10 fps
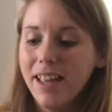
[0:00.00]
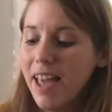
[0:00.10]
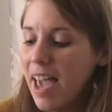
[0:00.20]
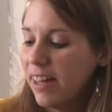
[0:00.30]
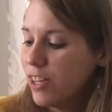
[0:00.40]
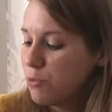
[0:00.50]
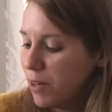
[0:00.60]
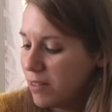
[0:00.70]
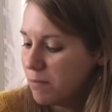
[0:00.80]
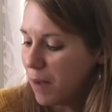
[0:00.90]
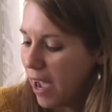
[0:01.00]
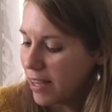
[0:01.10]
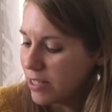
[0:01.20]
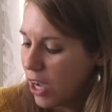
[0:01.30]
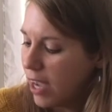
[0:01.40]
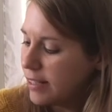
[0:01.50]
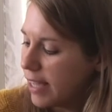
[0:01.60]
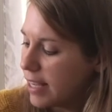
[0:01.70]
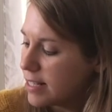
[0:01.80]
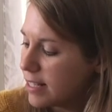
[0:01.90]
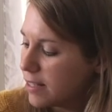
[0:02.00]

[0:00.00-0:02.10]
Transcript: And it's written by Don Casey.